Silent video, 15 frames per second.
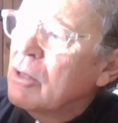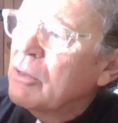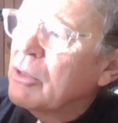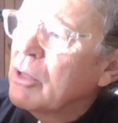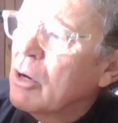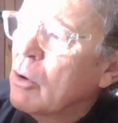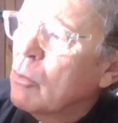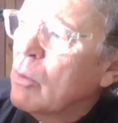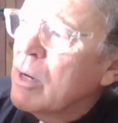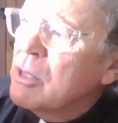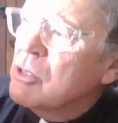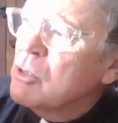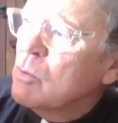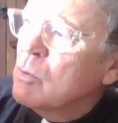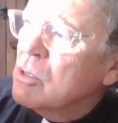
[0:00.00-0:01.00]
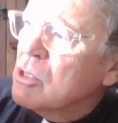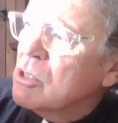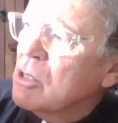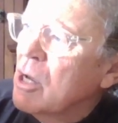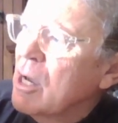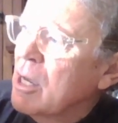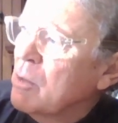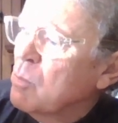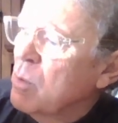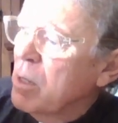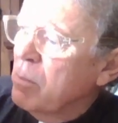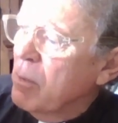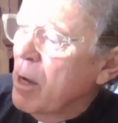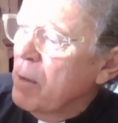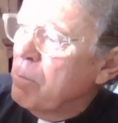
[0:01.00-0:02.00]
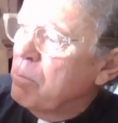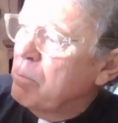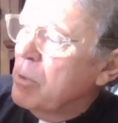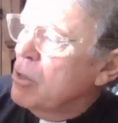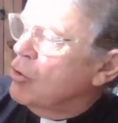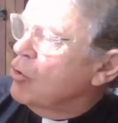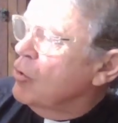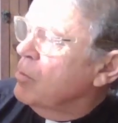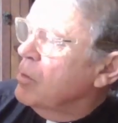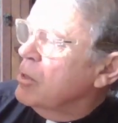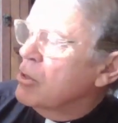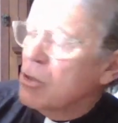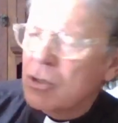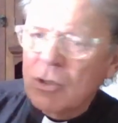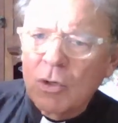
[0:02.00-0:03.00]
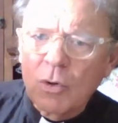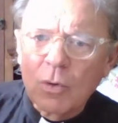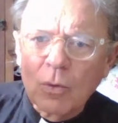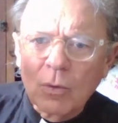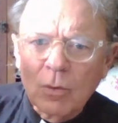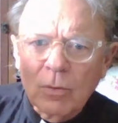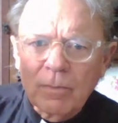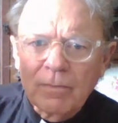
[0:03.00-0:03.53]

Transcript: Then I'll race you inside where my bedroom is cool.